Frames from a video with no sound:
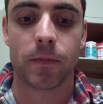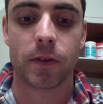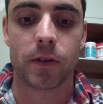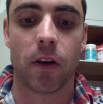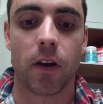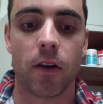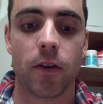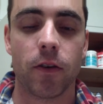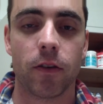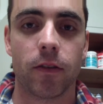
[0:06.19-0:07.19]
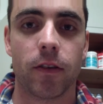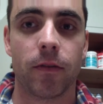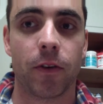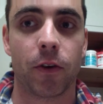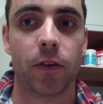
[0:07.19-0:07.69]
So not
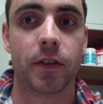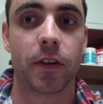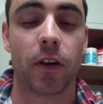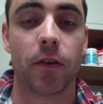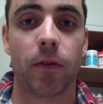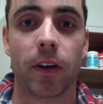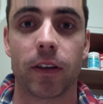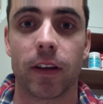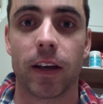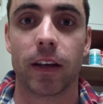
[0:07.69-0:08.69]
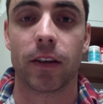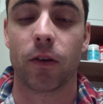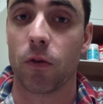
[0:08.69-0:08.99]
very good. So regulating